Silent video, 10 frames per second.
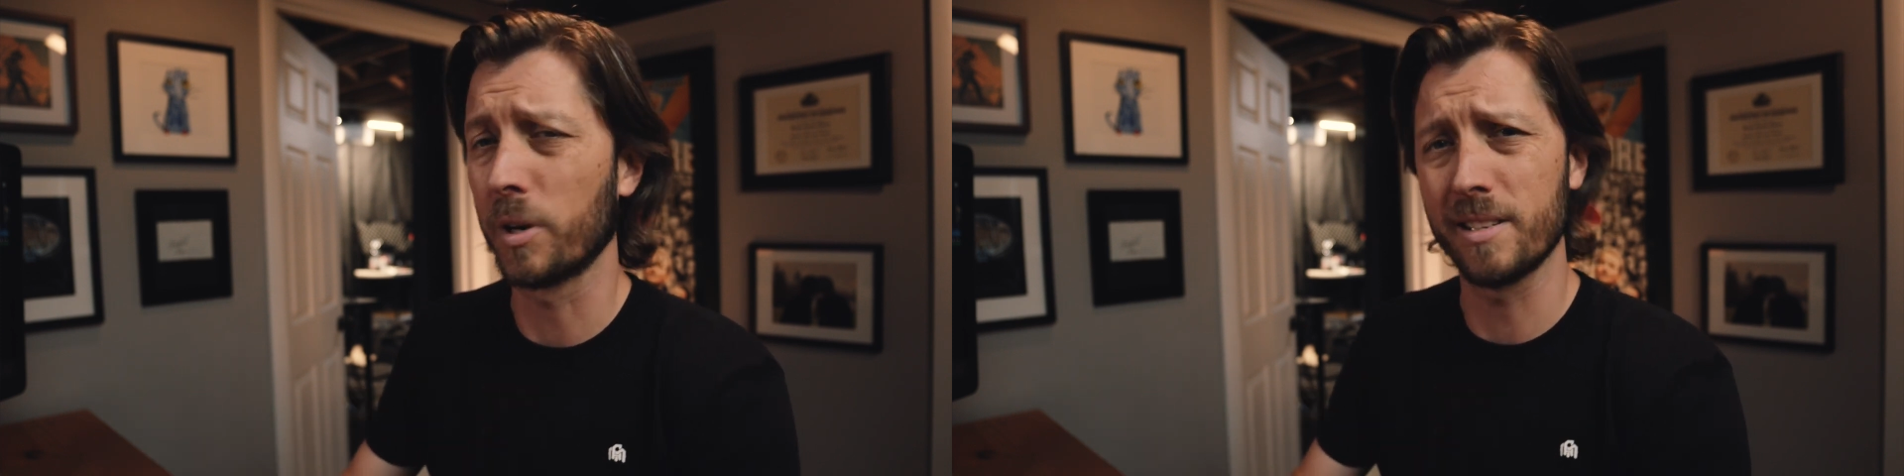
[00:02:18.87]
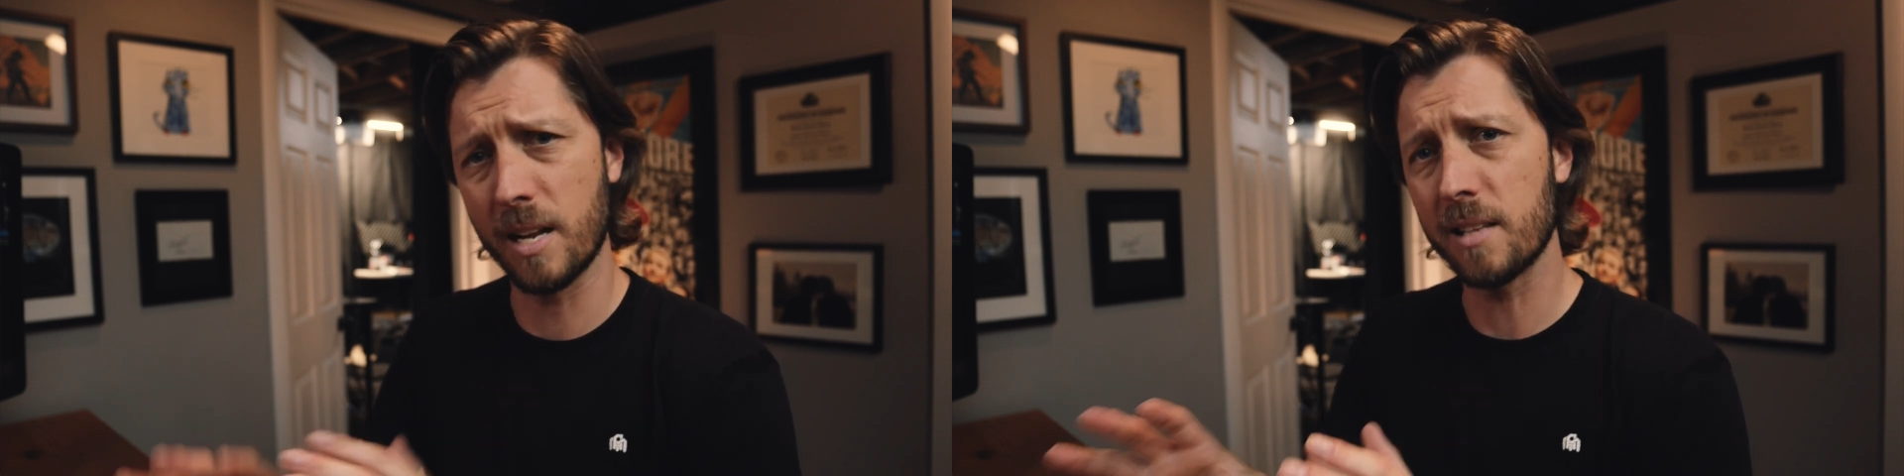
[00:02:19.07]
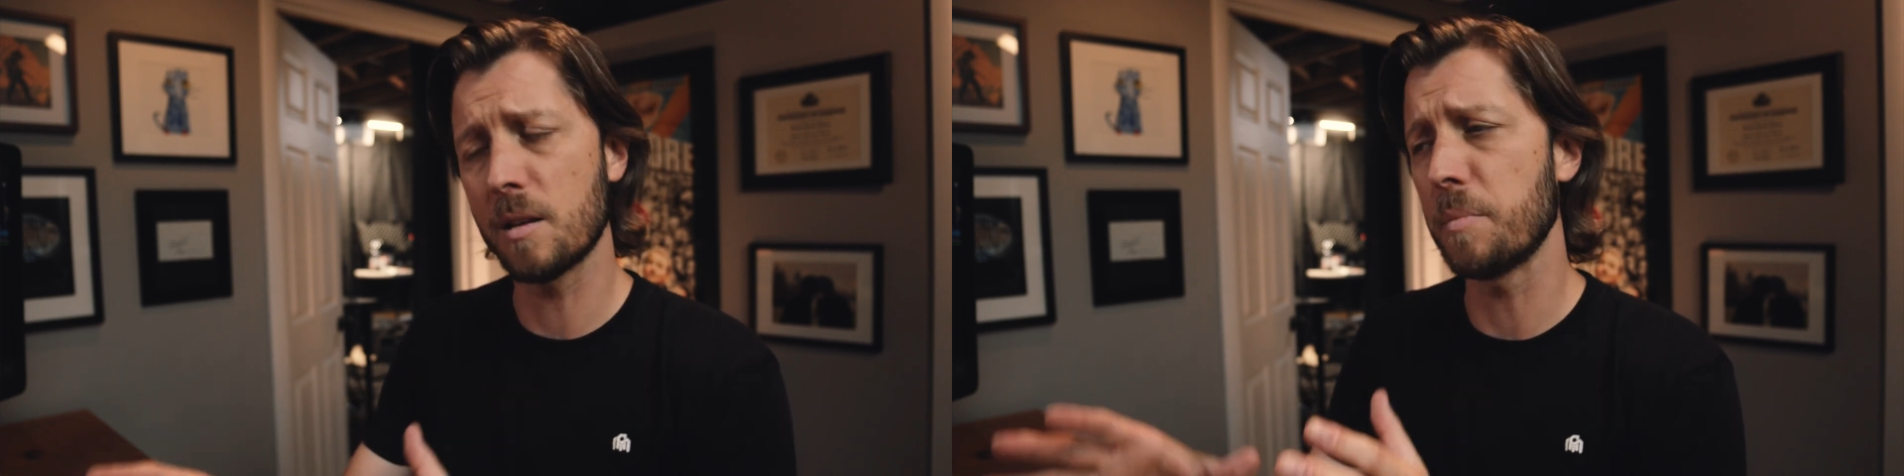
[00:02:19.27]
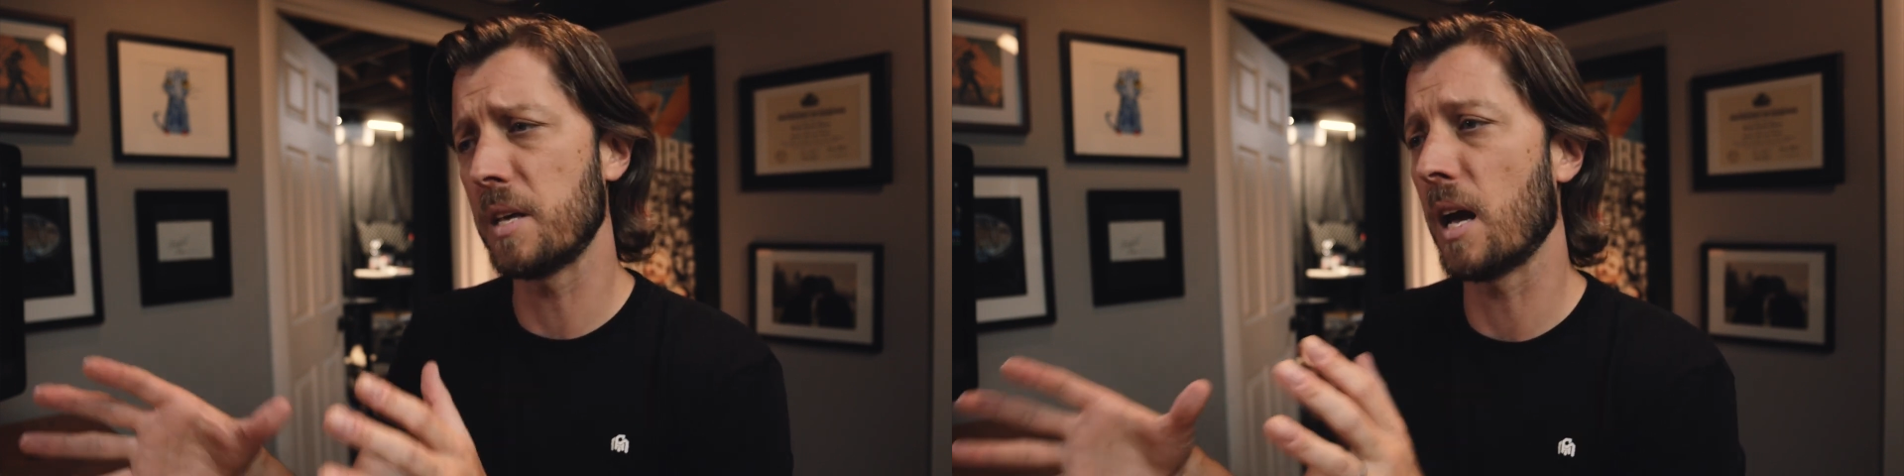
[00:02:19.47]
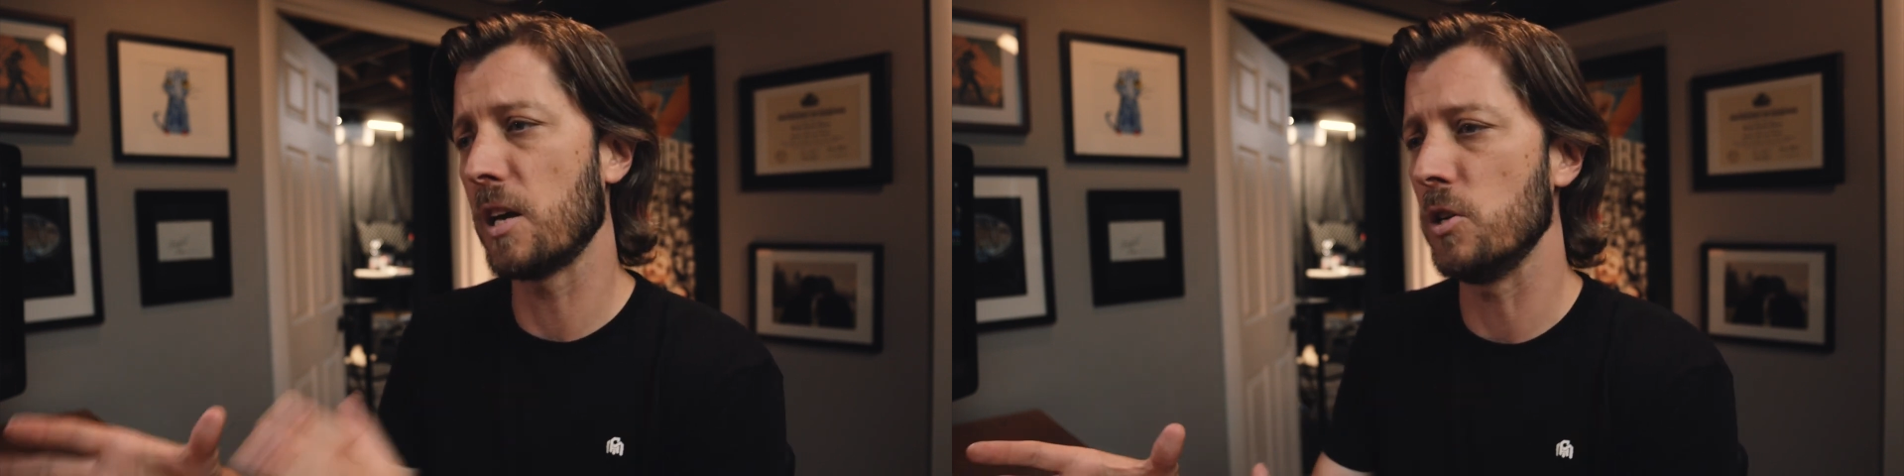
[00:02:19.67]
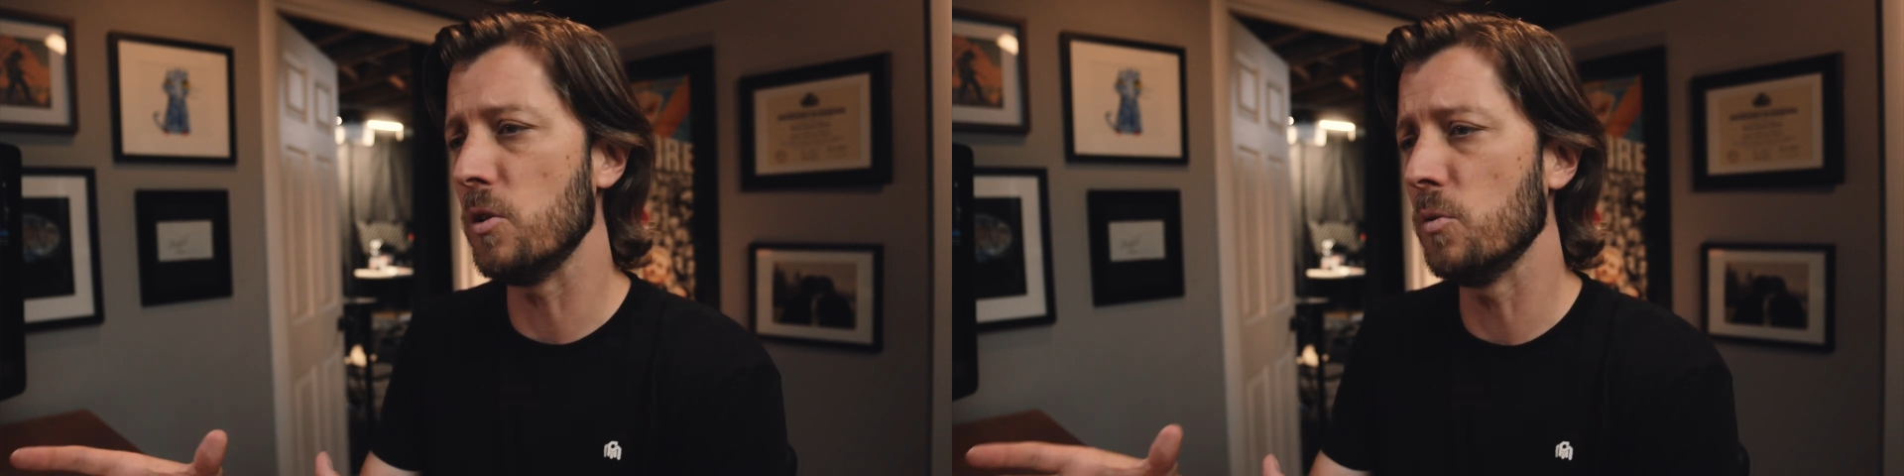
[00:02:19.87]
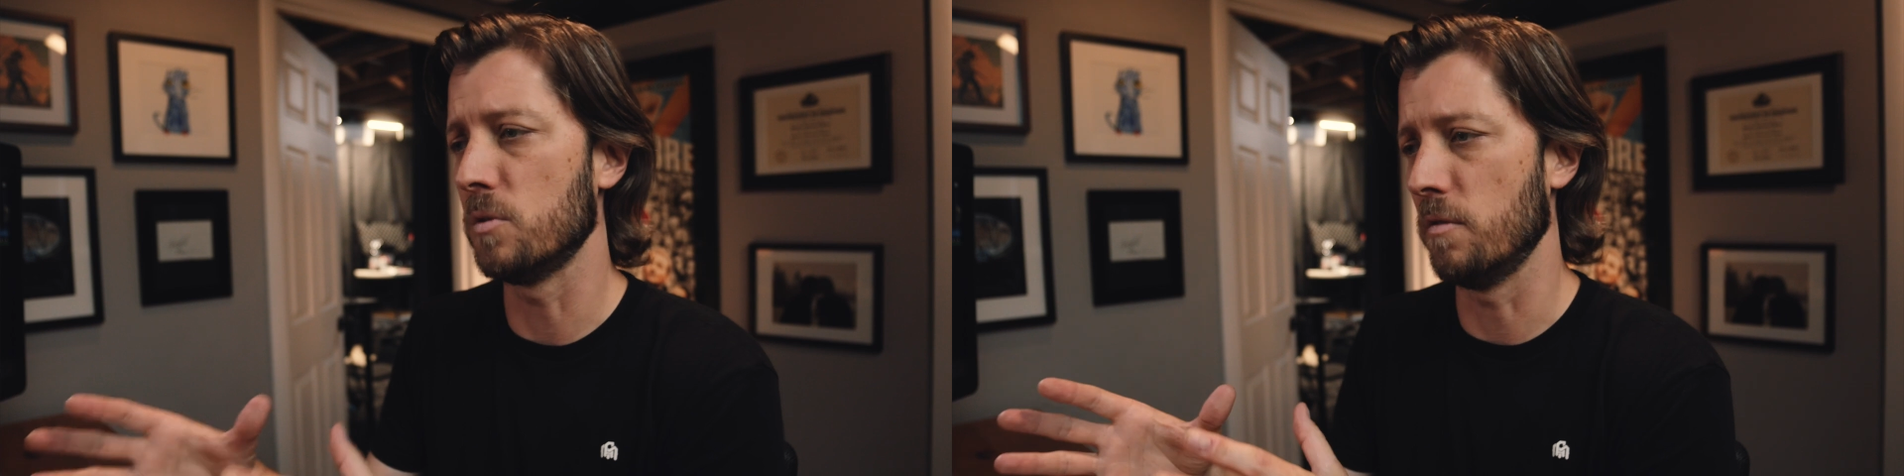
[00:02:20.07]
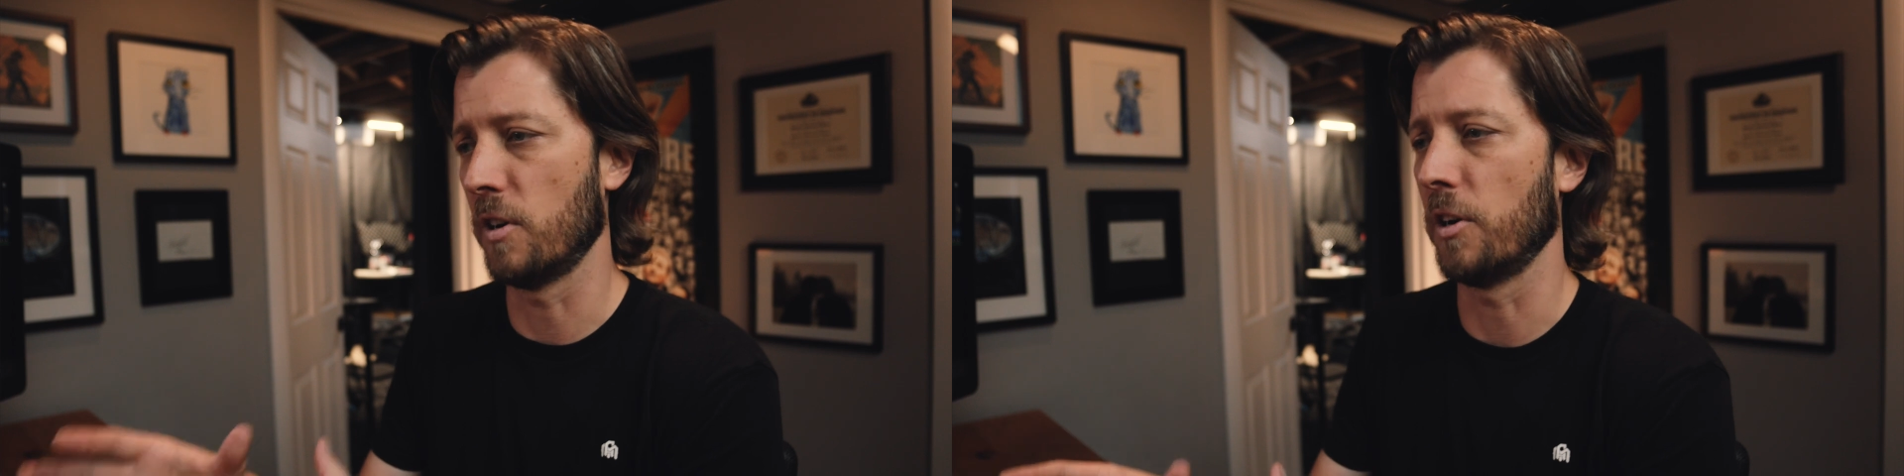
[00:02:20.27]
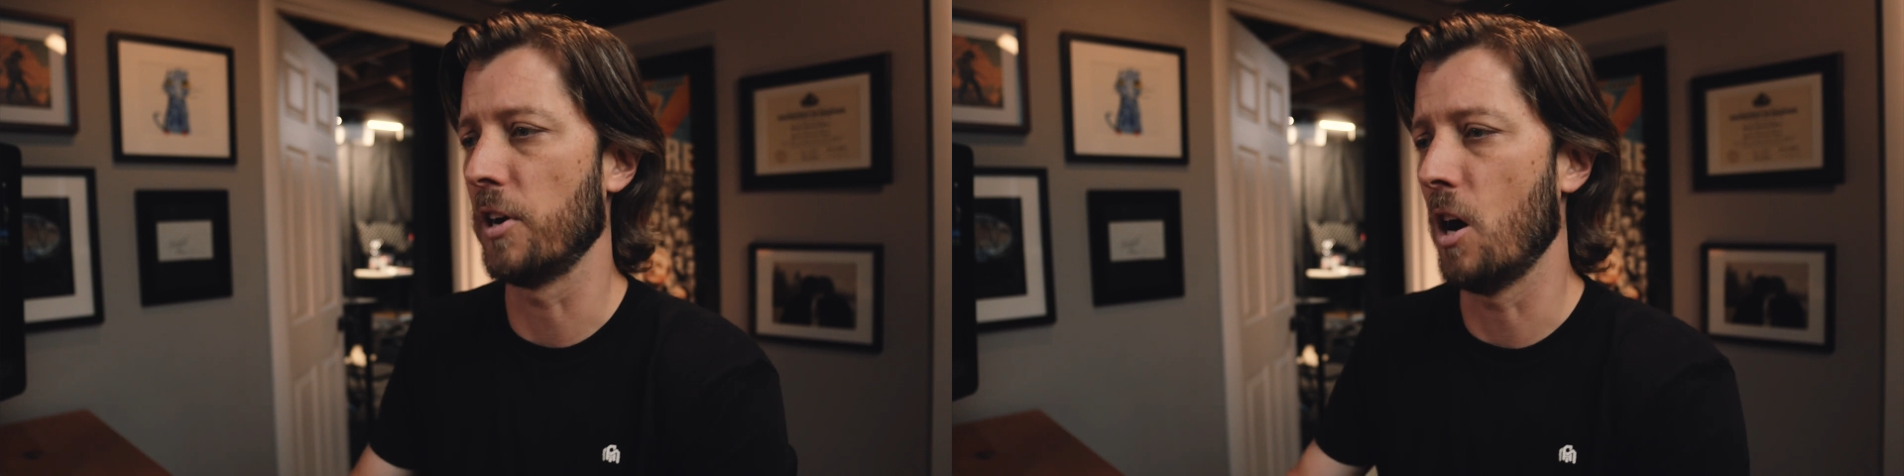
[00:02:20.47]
It's not something I used very